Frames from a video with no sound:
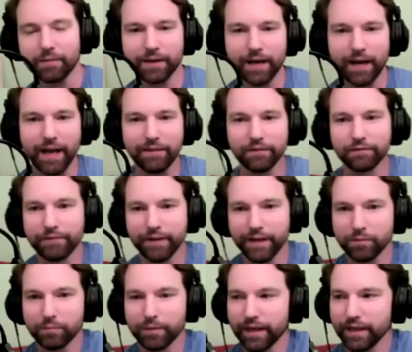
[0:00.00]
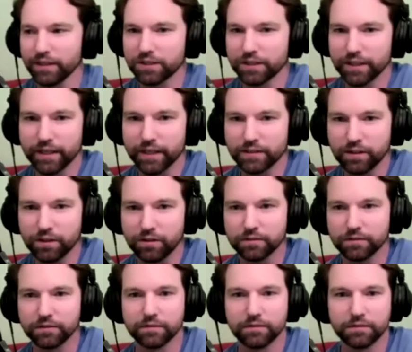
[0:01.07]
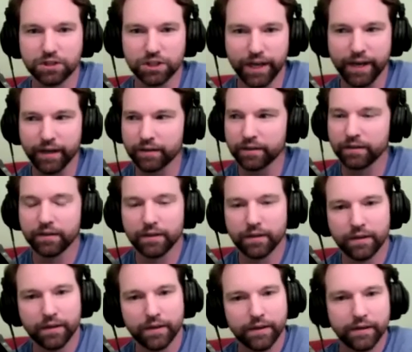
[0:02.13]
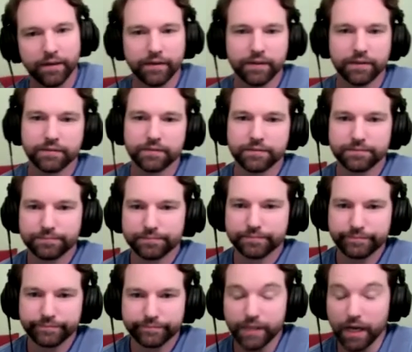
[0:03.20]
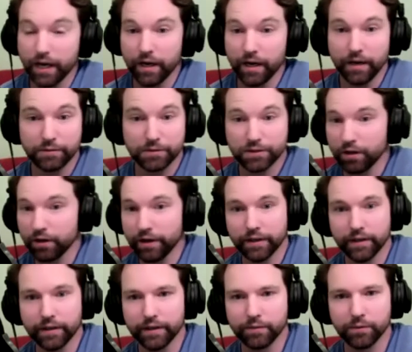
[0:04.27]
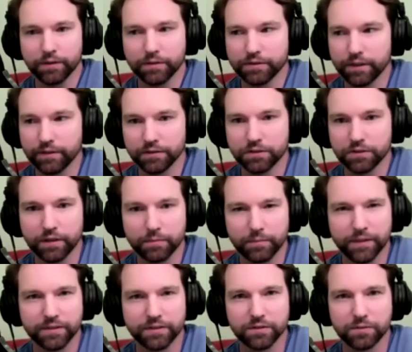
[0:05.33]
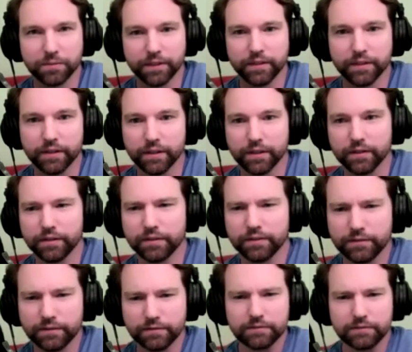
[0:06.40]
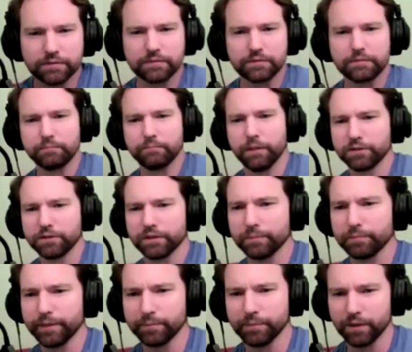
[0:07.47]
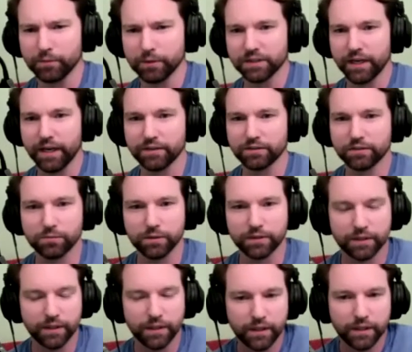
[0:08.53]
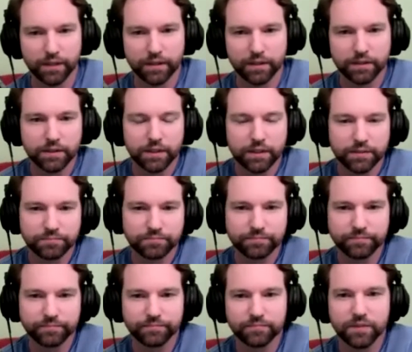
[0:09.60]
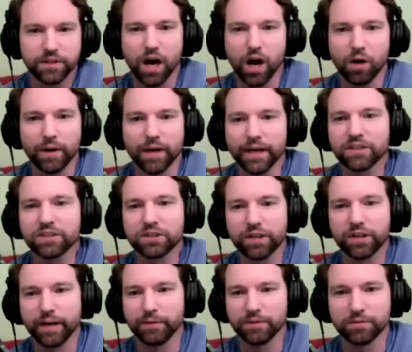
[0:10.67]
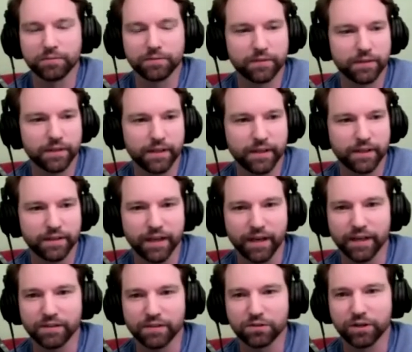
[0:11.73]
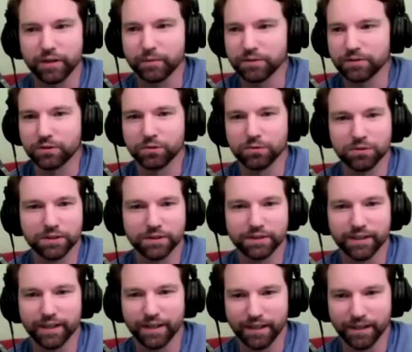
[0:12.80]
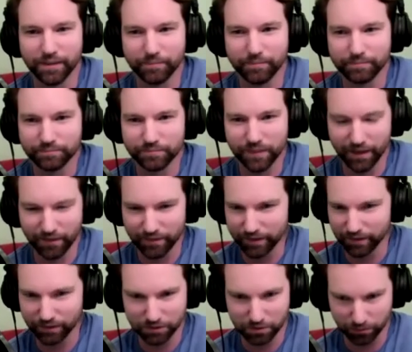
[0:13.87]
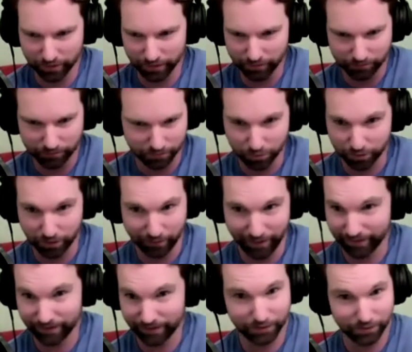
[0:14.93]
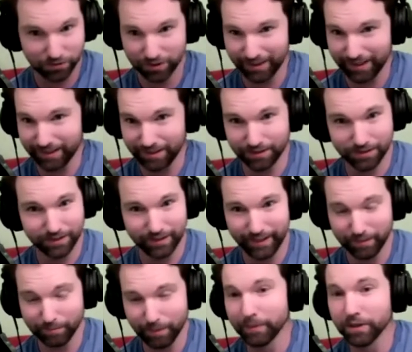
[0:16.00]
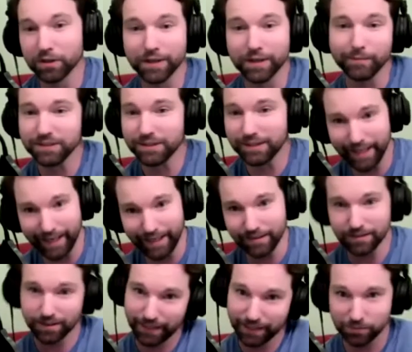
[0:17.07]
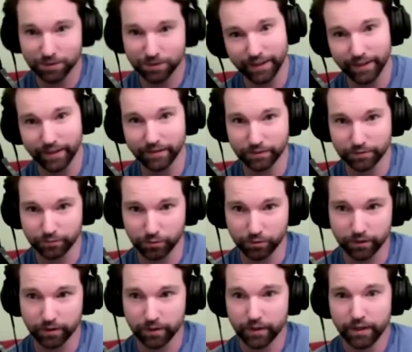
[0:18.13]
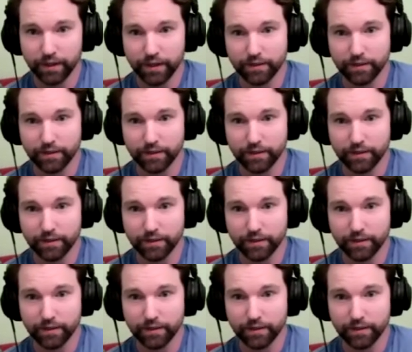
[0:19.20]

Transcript: I mean, I have a fan page that I don't check. Like, yeah, that's yeah, fine. No, it's fine. It's uh, sorry to anyone who's ever tried to message me. Right, uh, exactly. People Insta's where people it's at. It's all good. They've been sent like religiously no, following. Is, yeah, Instagram is cool, and um, and then on Twitter, Drew Matthews. Like my middle name is Lane, so that's what the L is for. Cool.